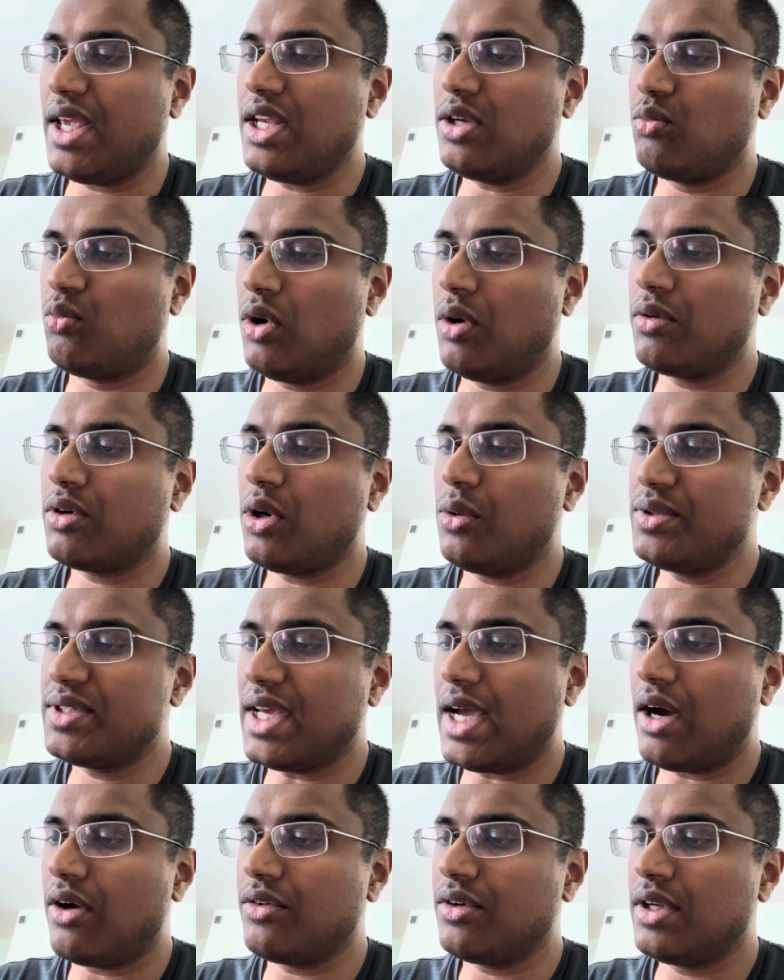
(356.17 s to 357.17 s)
won't go
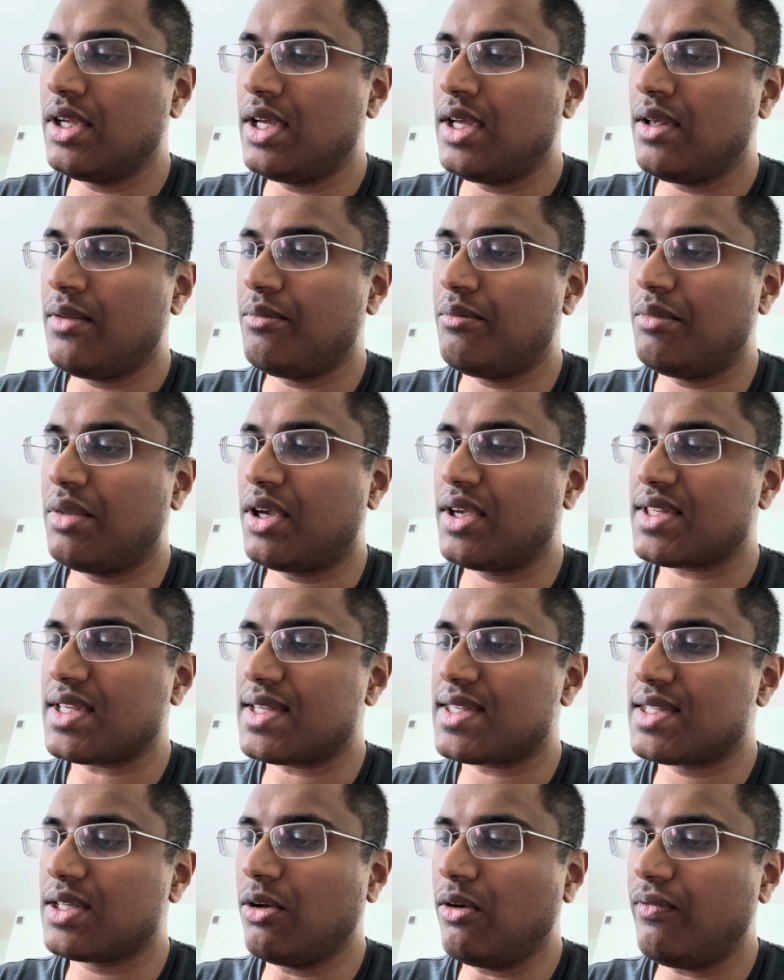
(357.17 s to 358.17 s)
down because I
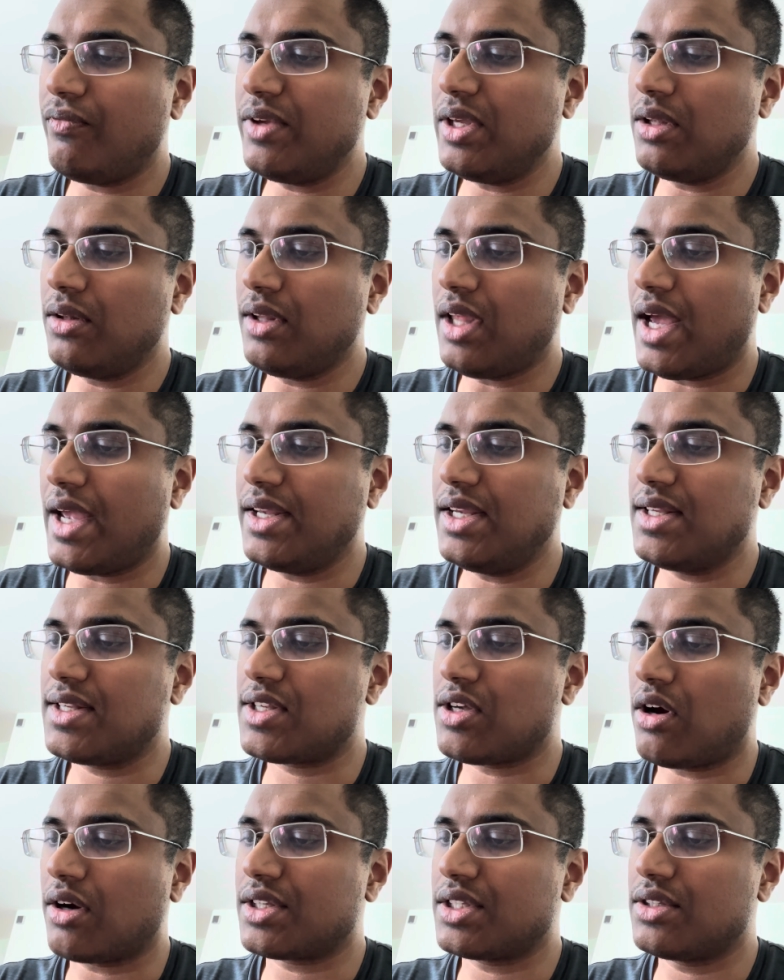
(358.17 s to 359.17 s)
still feel I need
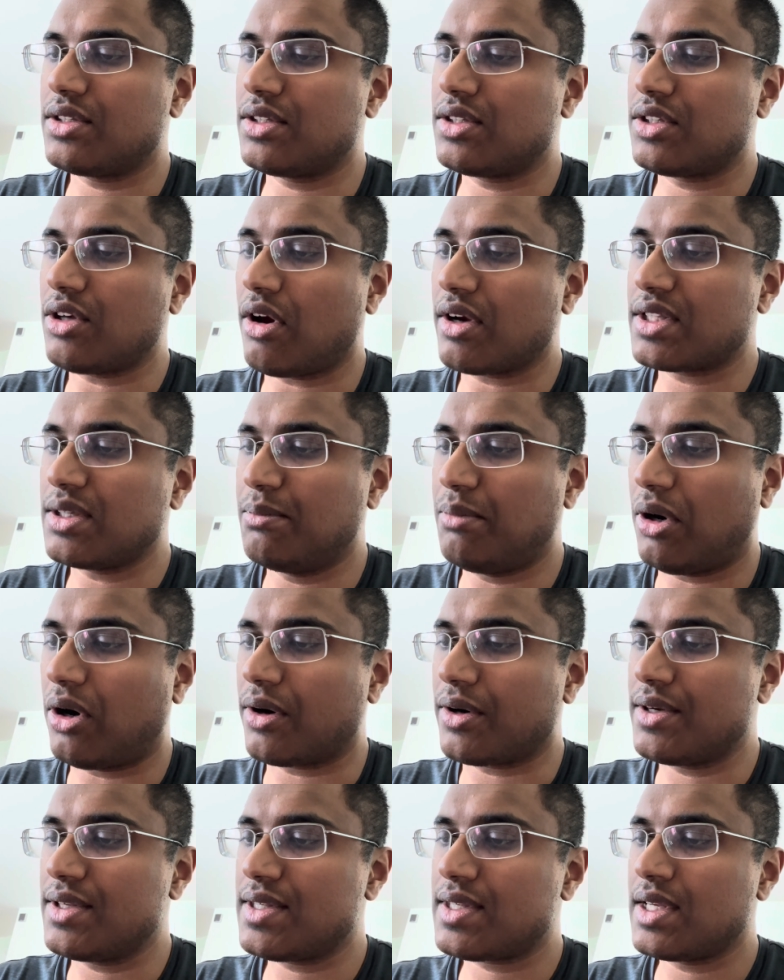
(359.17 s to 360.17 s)
to talk to
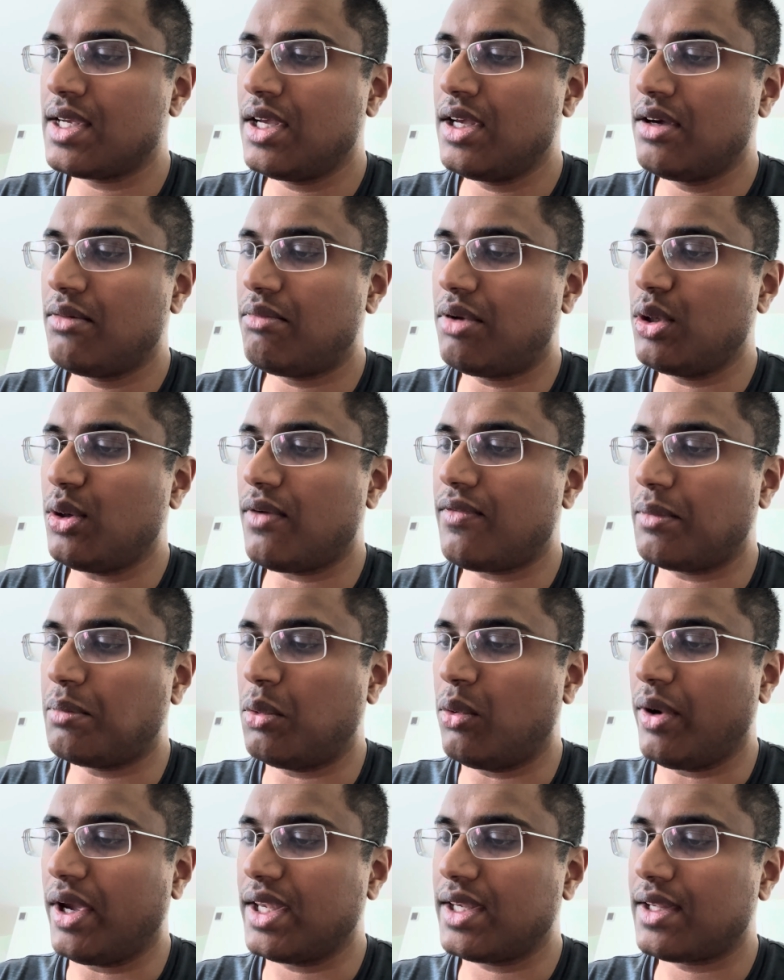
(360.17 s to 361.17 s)
Barnes, but you have a
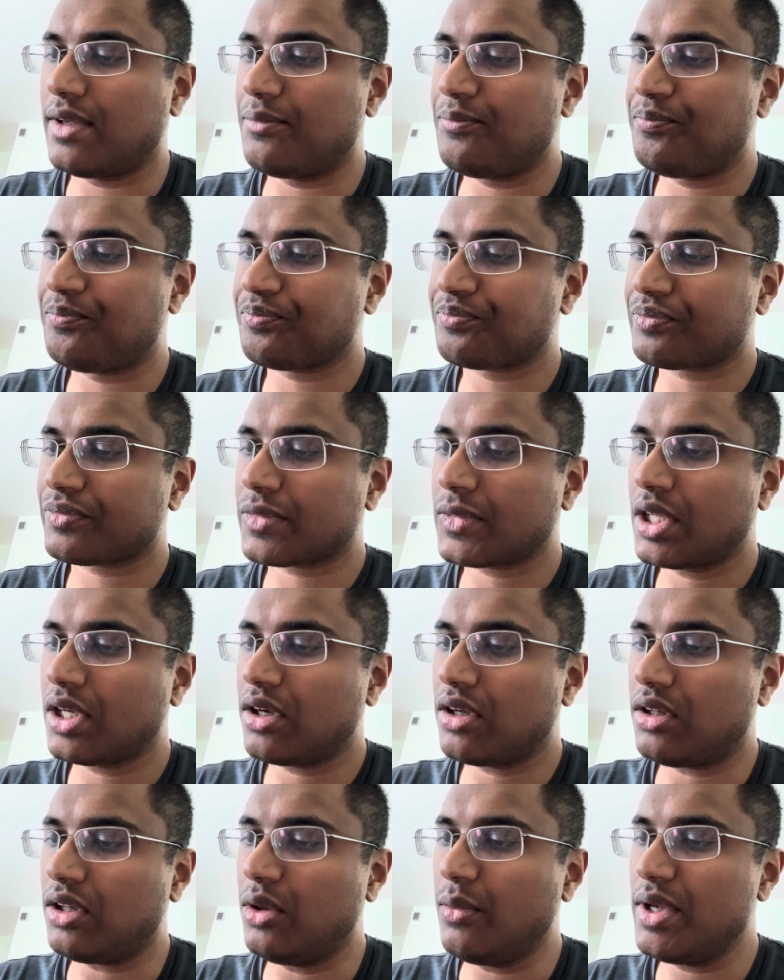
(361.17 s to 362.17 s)
point.
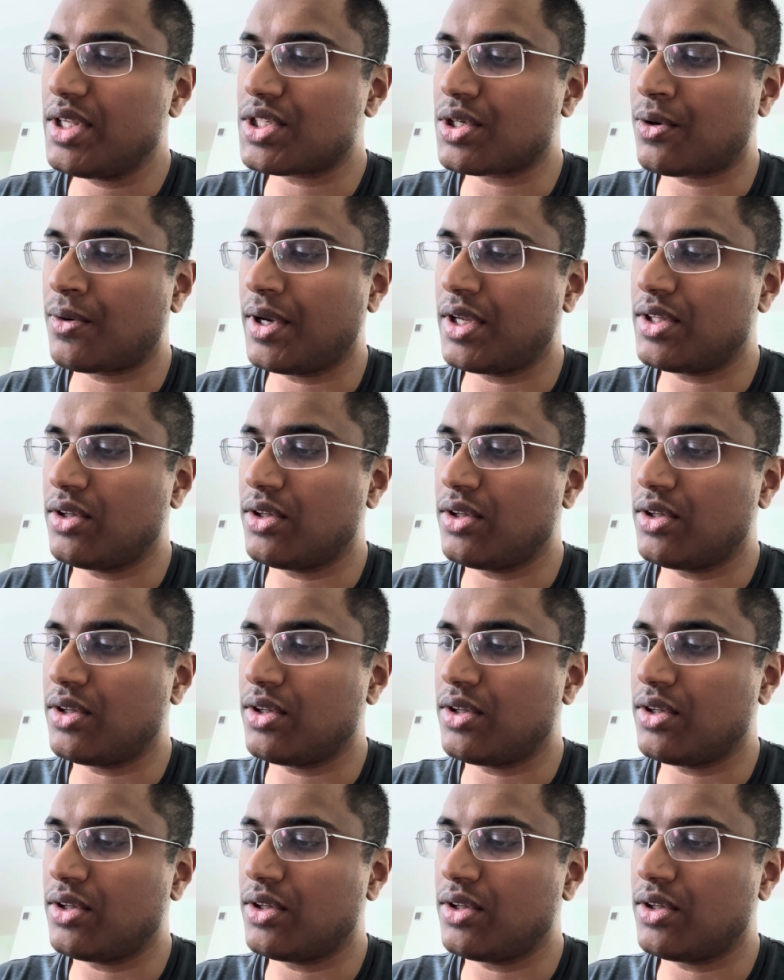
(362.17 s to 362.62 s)
Chloe turned and